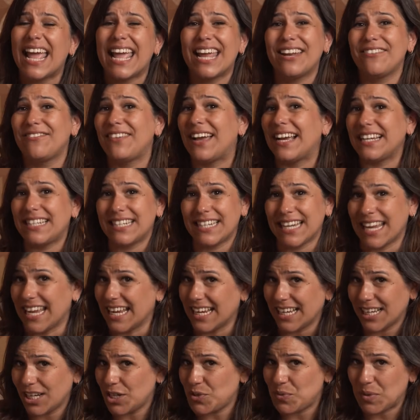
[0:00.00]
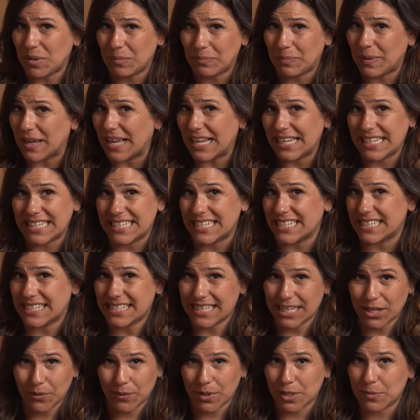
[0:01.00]
In fact, in English we barely
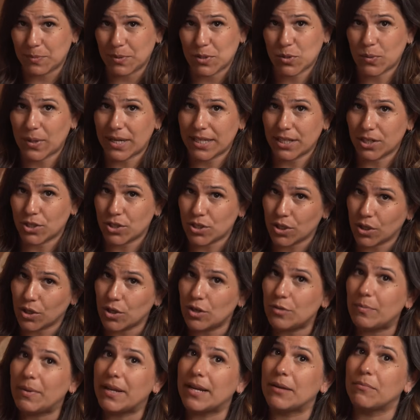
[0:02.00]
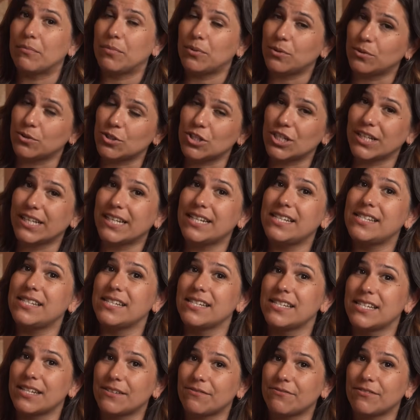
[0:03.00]
distinguish between the two, but in Portuguese
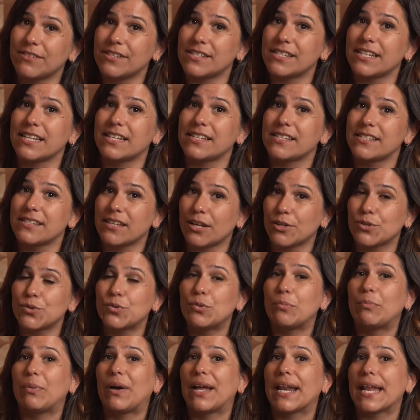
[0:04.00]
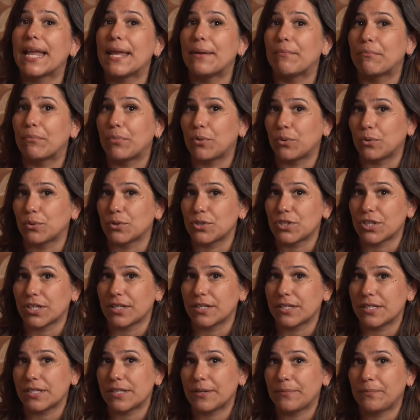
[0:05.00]
the difference is subtle but
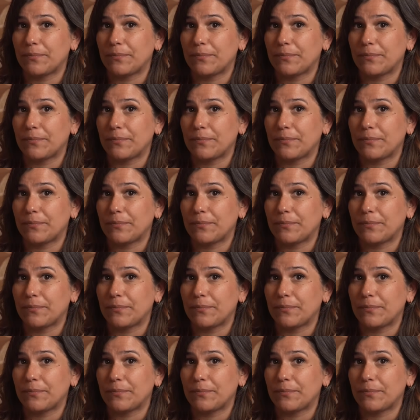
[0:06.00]
important.